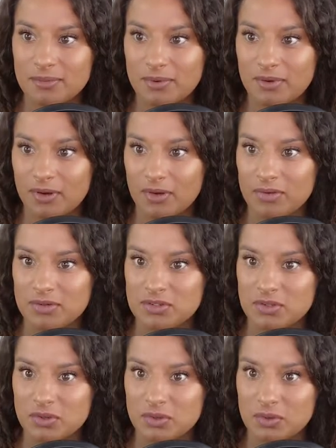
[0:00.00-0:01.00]
we'll go
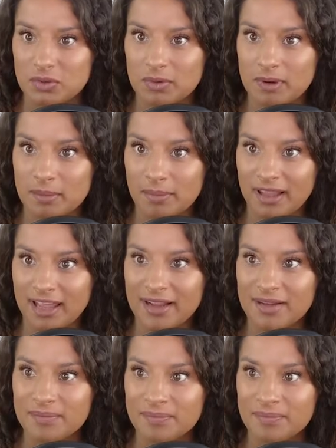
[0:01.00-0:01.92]
to play.